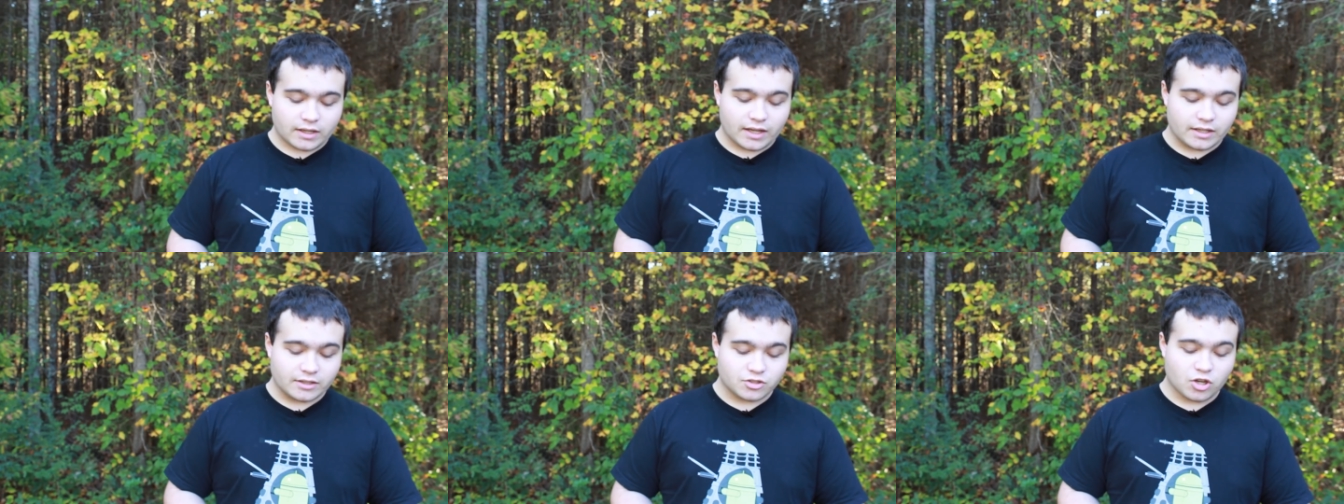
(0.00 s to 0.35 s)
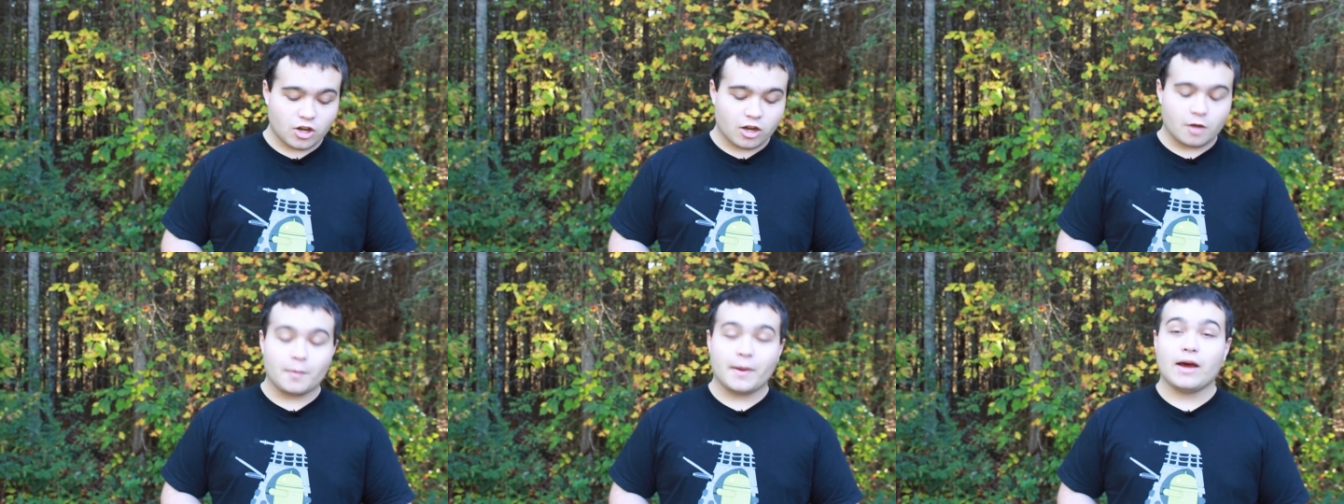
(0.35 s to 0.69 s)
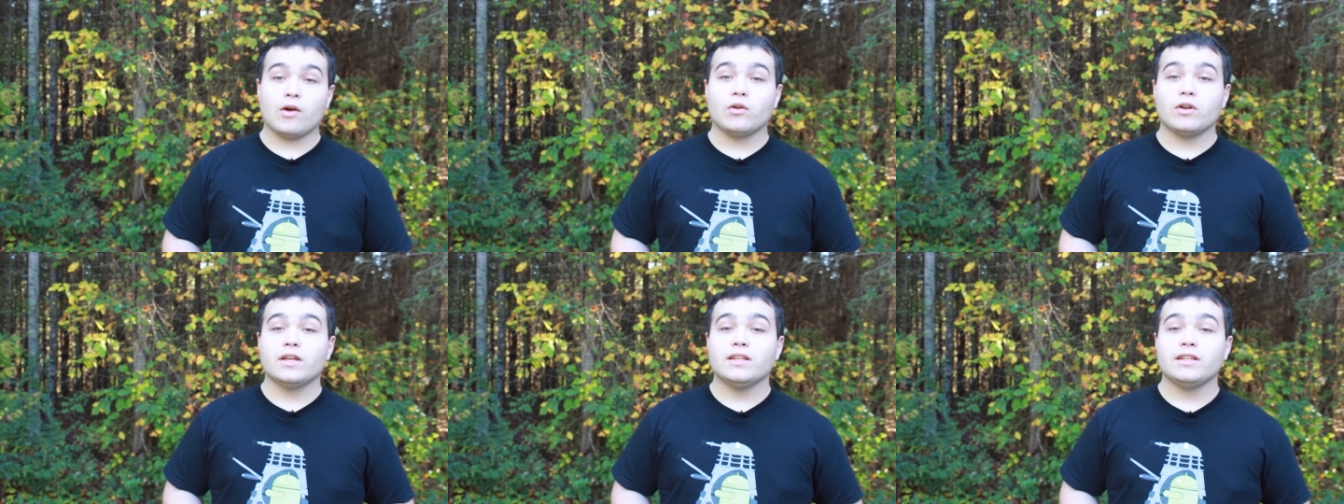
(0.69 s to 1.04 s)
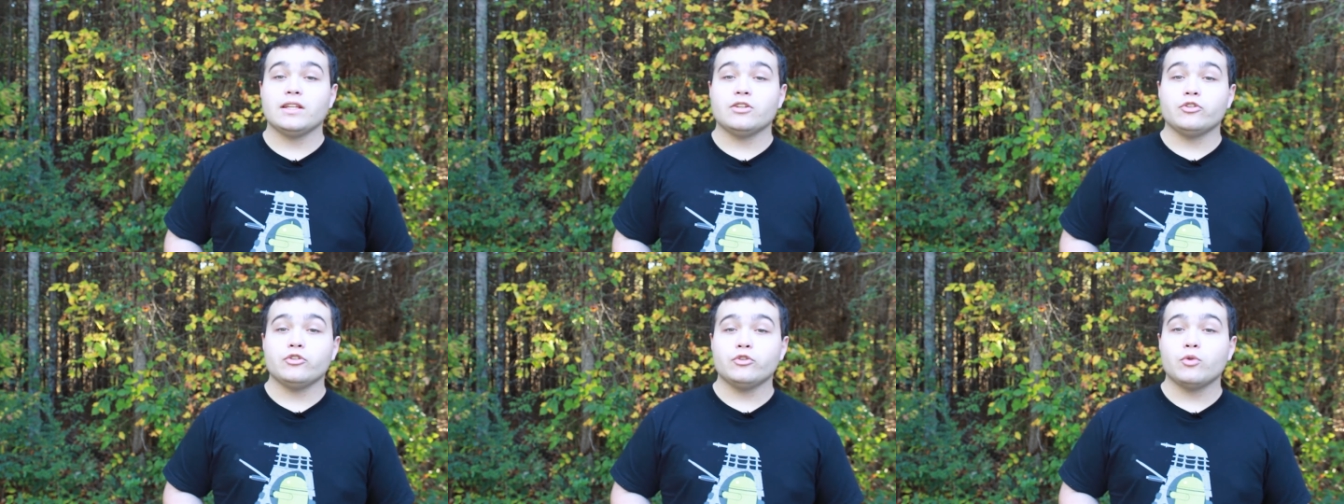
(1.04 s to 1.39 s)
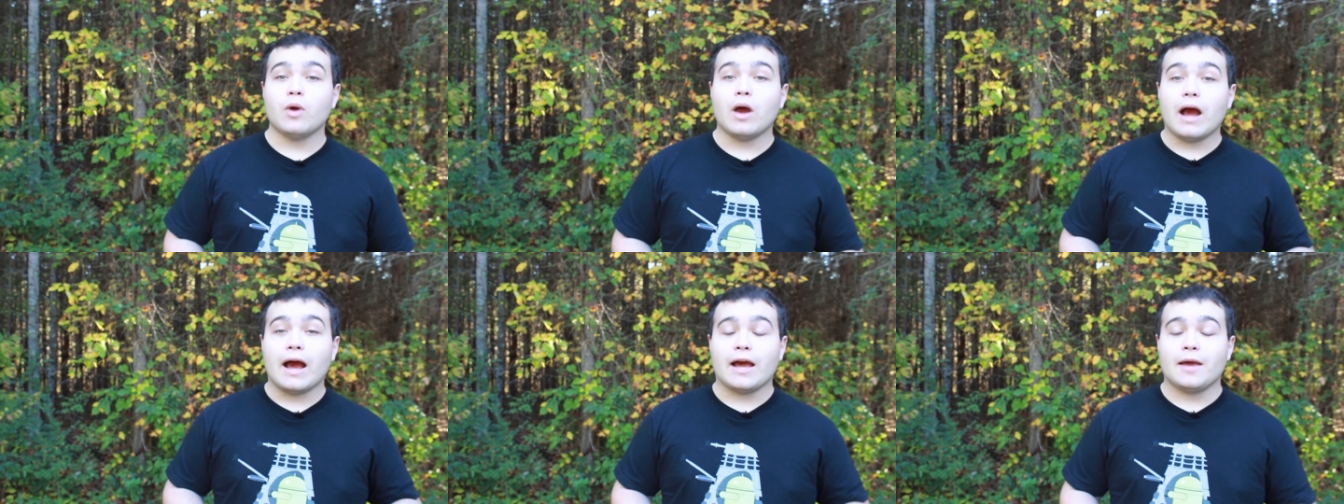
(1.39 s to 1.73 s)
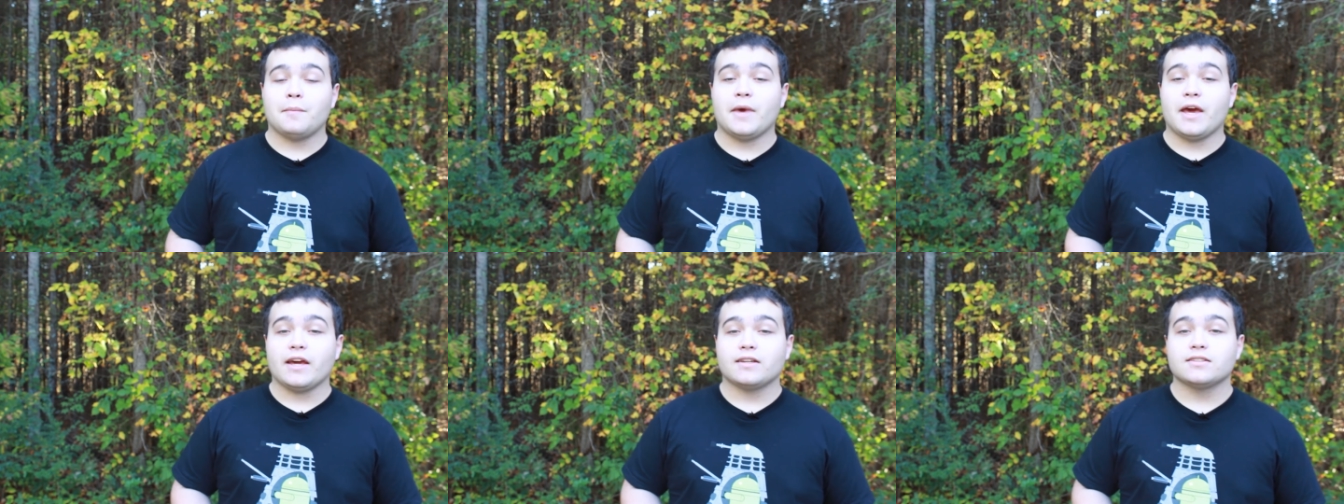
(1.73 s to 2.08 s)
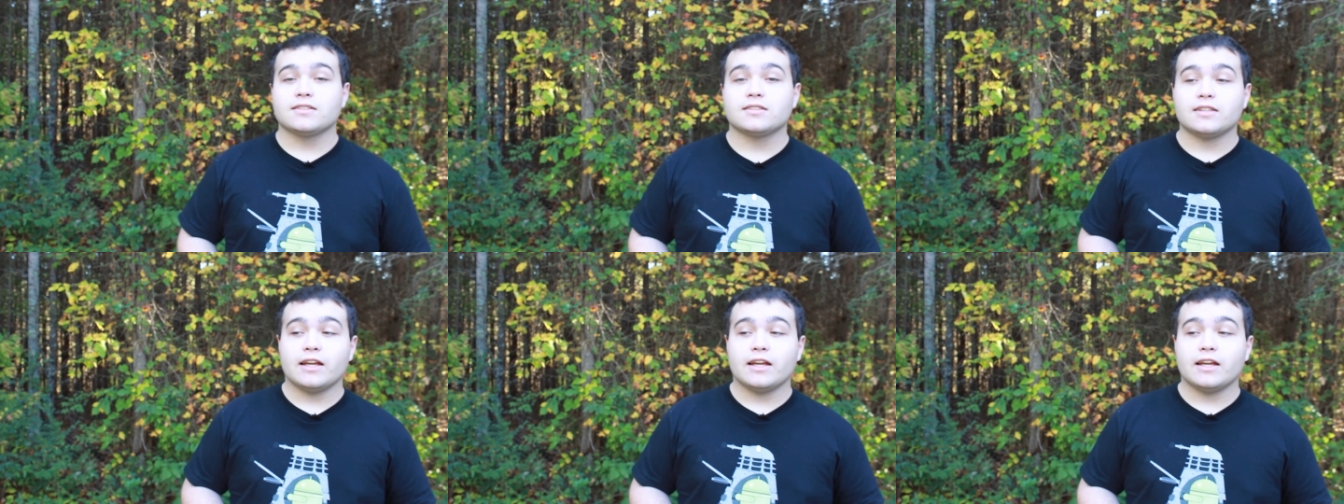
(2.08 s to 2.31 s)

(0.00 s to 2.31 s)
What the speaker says: and talk about the new iMacs.